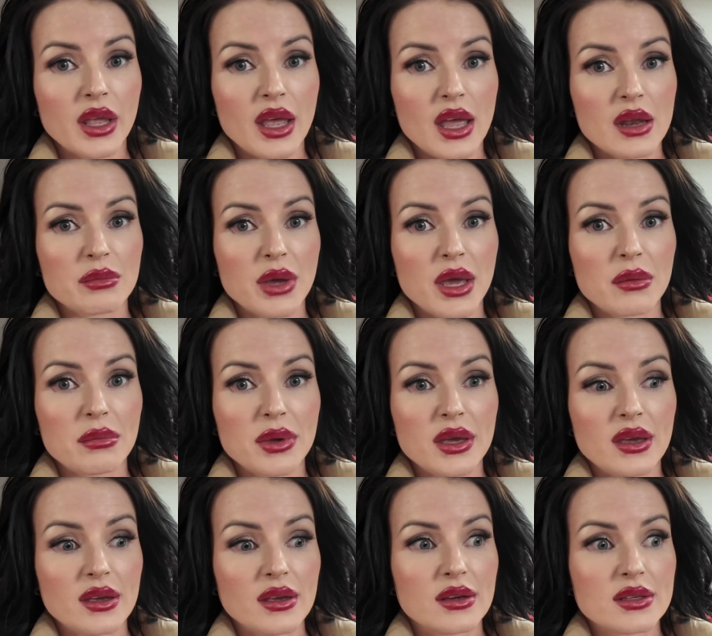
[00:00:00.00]
And
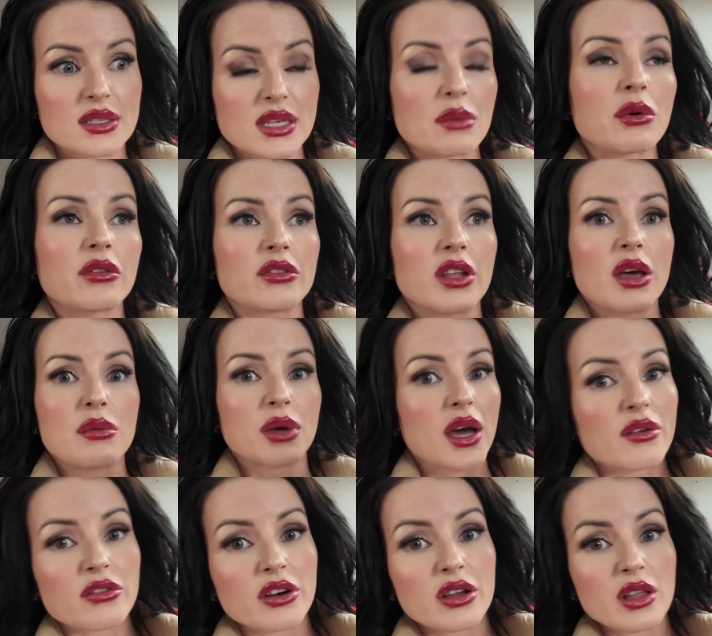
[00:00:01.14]
maybe some of them
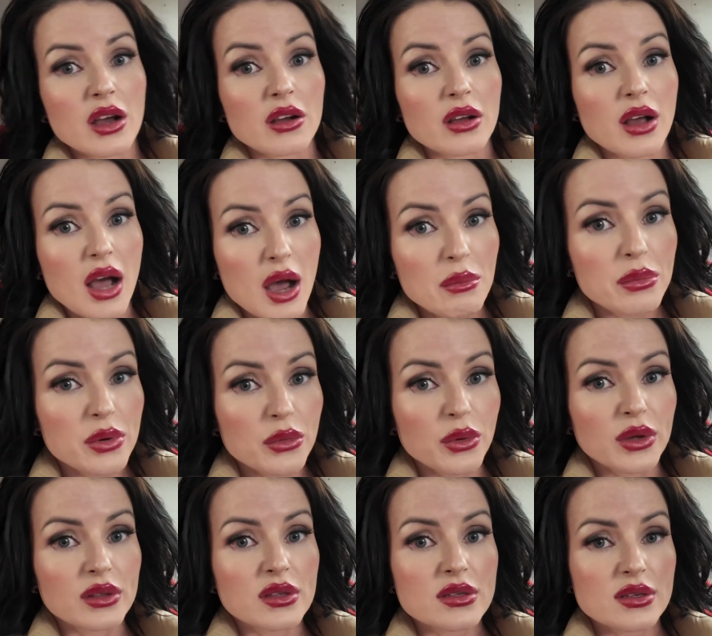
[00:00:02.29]
cover it up
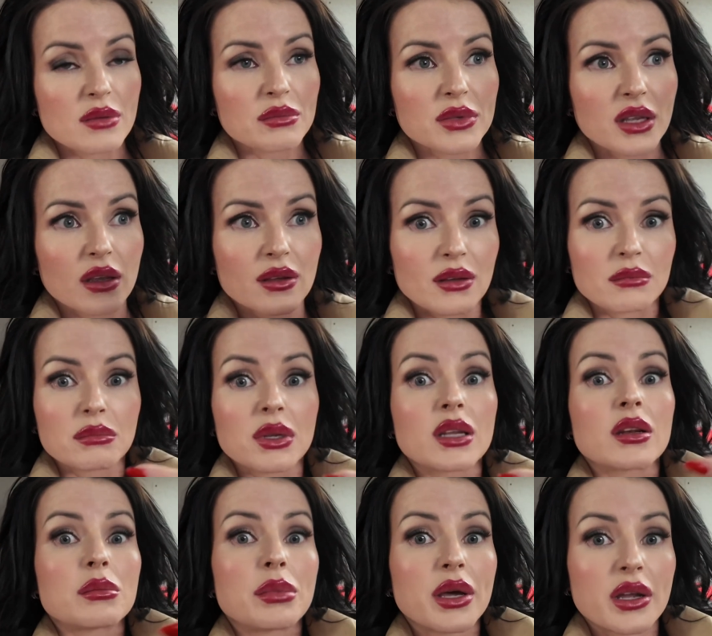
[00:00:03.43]
with something a
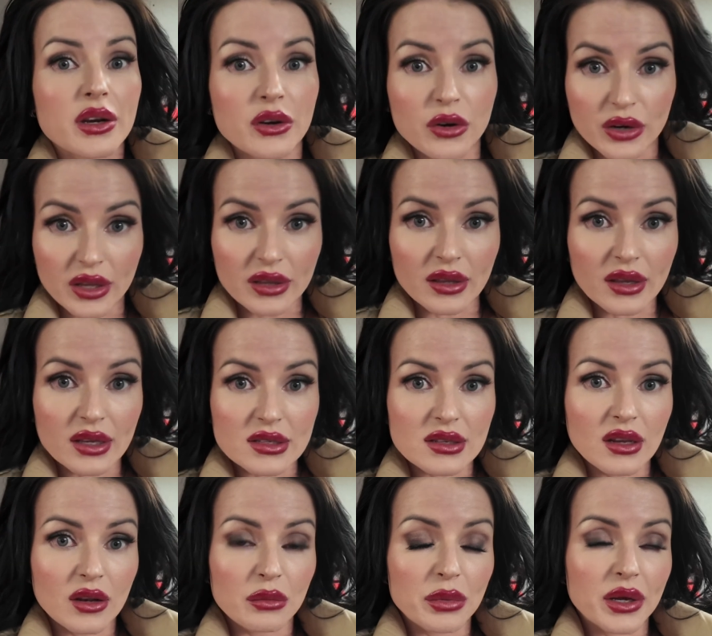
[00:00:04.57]
little better, or they think it's a
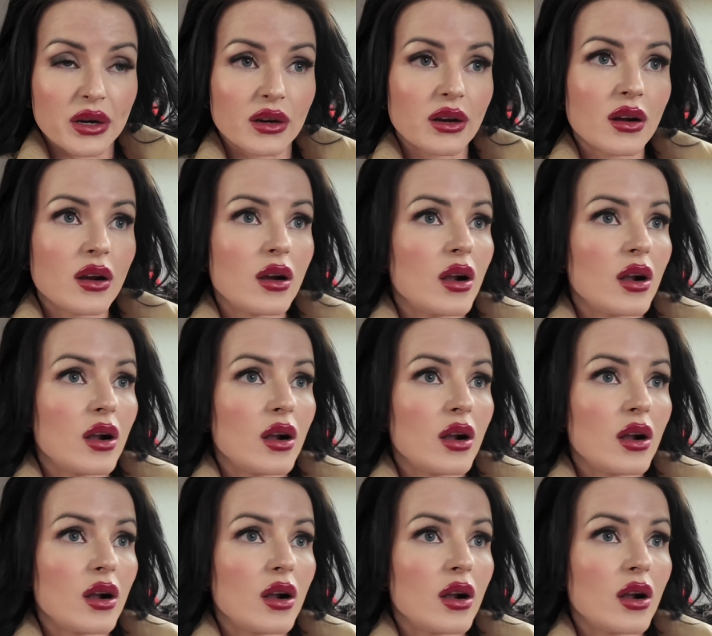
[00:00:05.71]
little better.